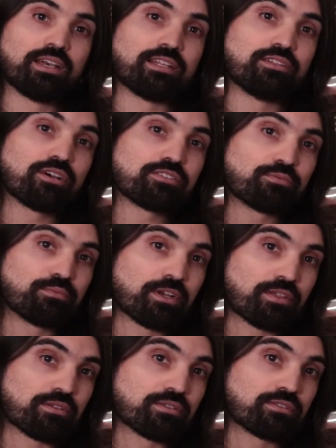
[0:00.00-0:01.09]
Another
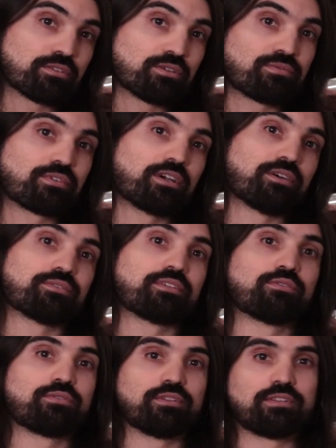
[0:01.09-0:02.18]
method of
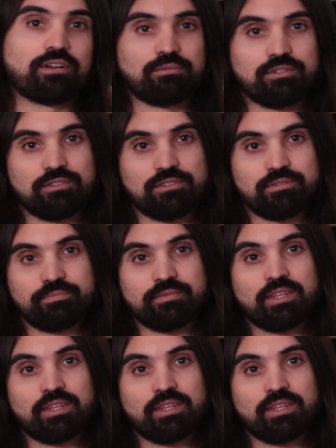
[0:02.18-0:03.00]
counting quintuplets